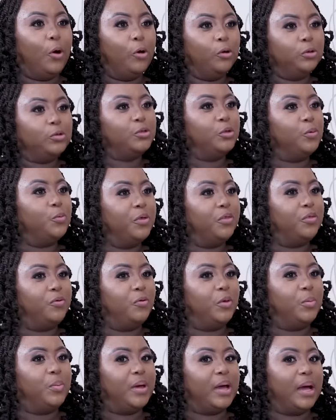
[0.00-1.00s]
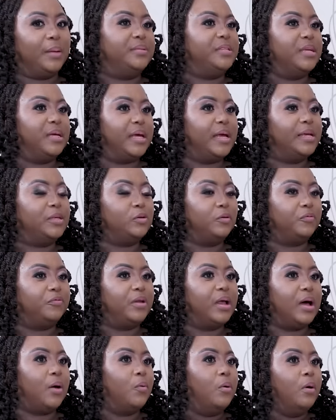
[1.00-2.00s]
also with you, it becomes a case
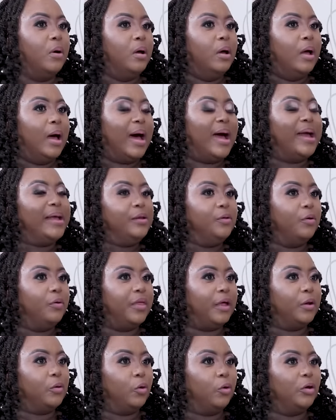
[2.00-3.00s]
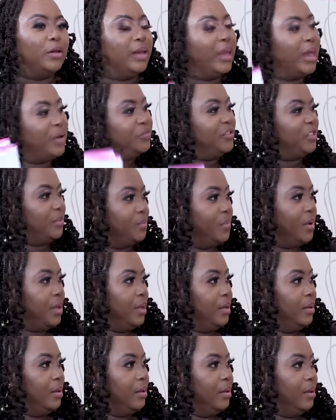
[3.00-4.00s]
of now, I know that God loves
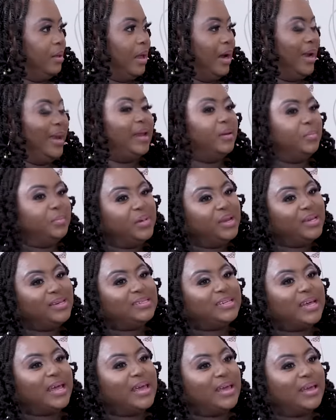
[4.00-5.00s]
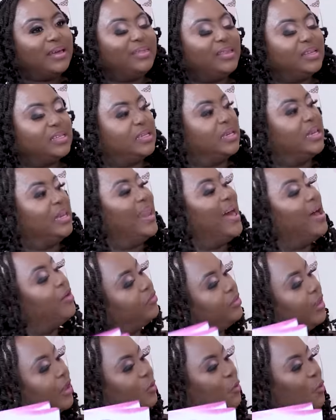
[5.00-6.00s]
me. Let me take this
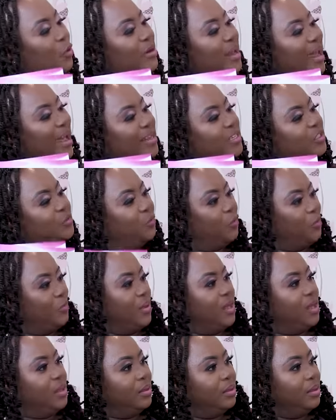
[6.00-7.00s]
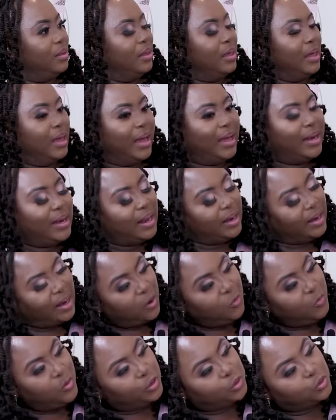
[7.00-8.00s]
love that God has for me and
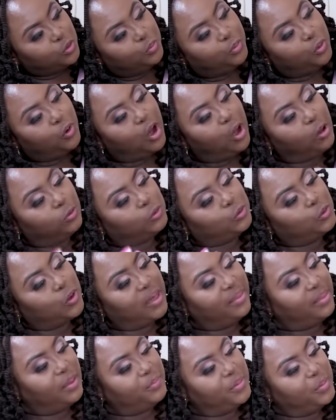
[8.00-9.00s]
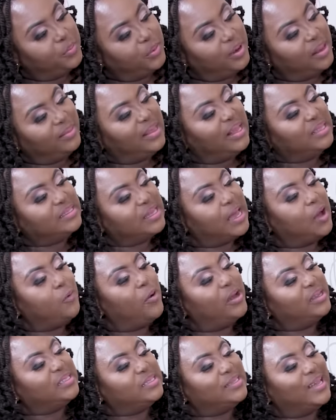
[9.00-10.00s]
allow it to pour out to other people. And that's
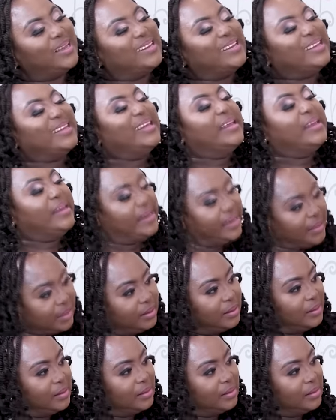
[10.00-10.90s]
how I start healing.